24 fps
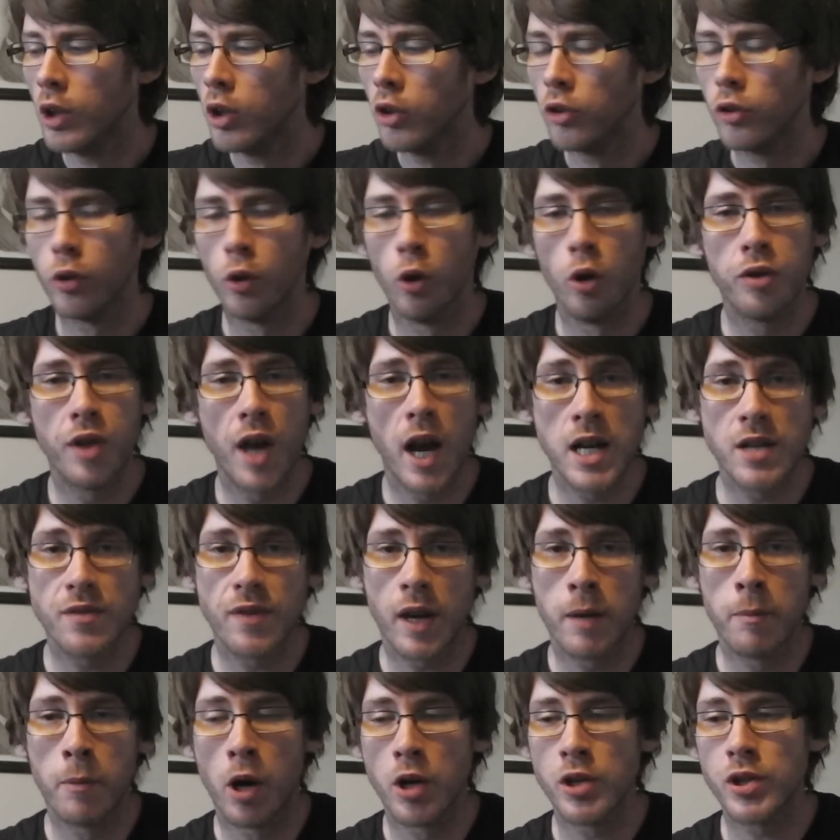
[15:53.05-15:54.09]
So thanks
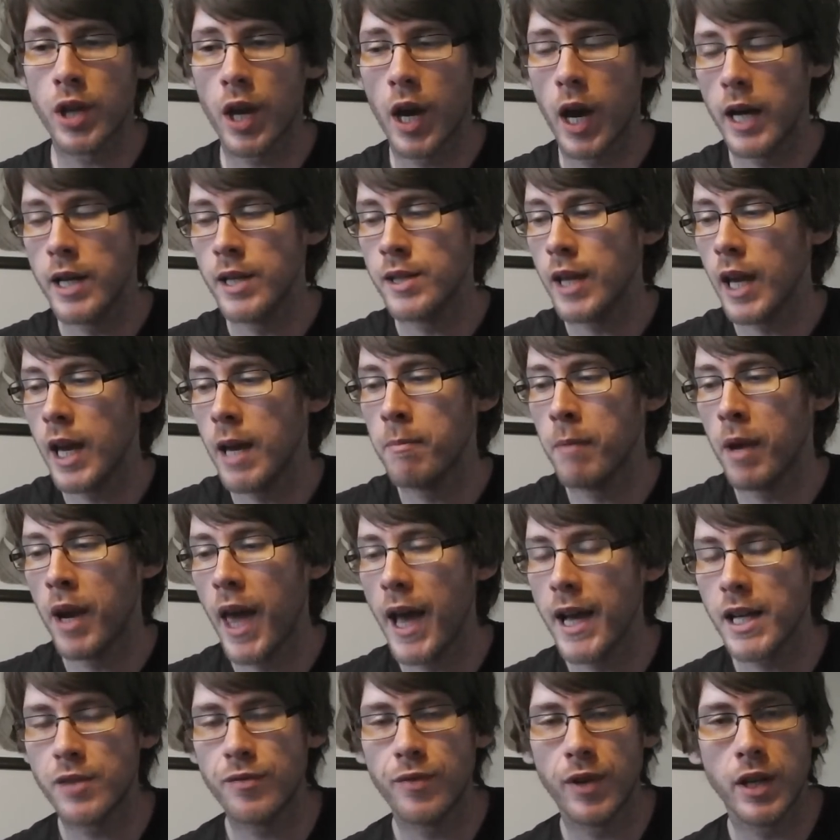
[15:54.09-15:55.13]
very much, guys. In my
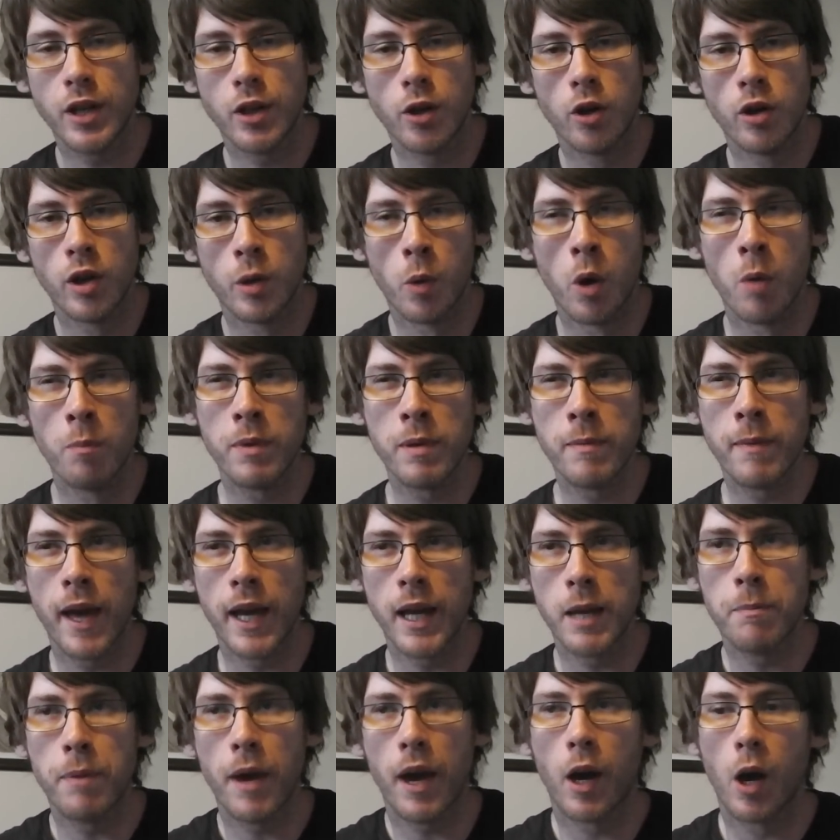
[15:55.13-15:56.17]
next video, there won't be
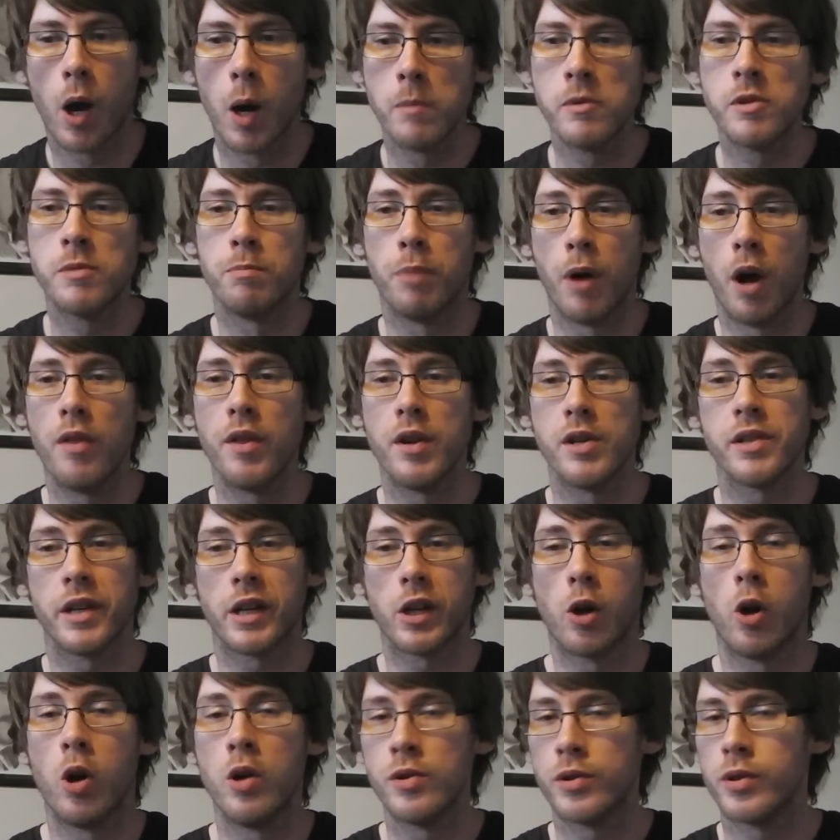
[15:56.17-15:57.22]
many pickups, but there's a
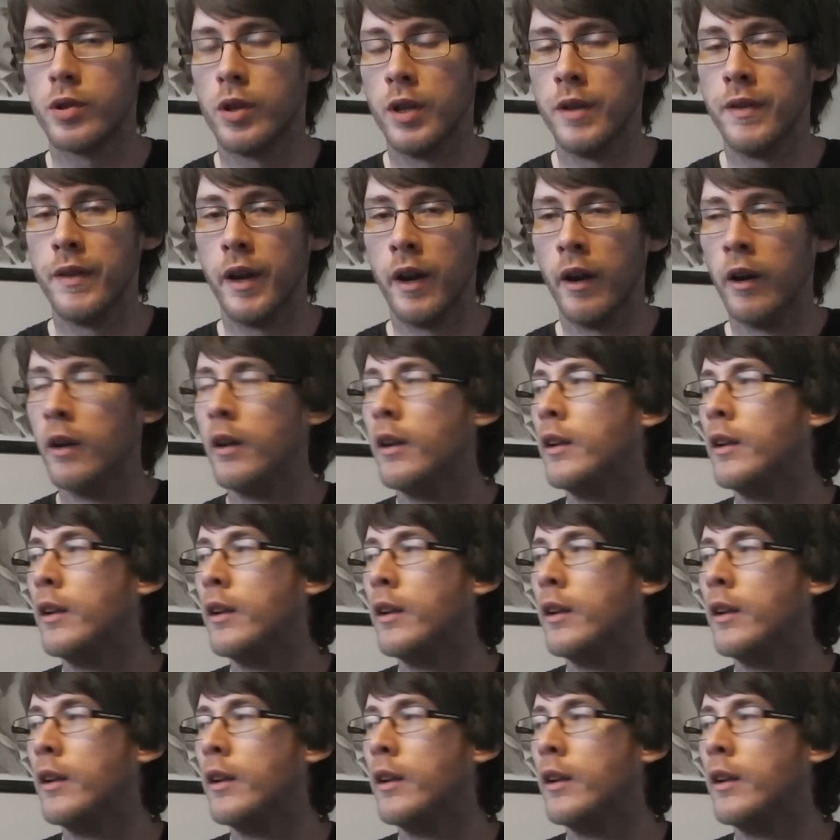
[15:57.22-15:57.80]
console in there.